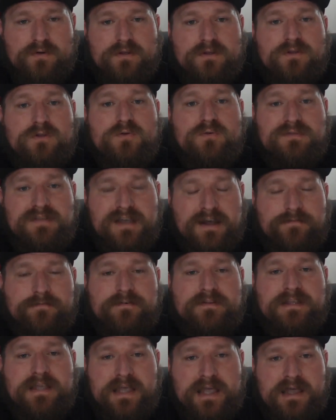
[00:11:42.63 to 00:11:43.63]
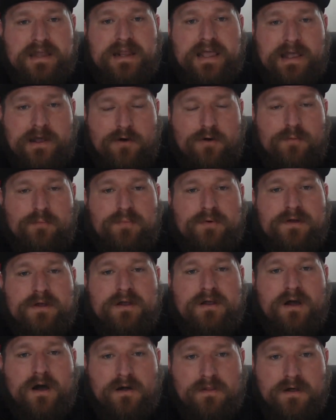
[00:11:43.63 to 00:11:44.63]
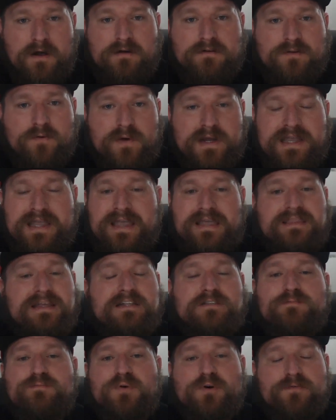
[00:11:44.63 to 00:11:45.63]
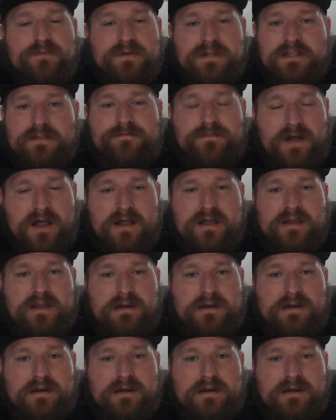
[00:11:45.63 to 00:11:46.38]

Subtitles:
You definitely had help along the way, and that's perfectly fine.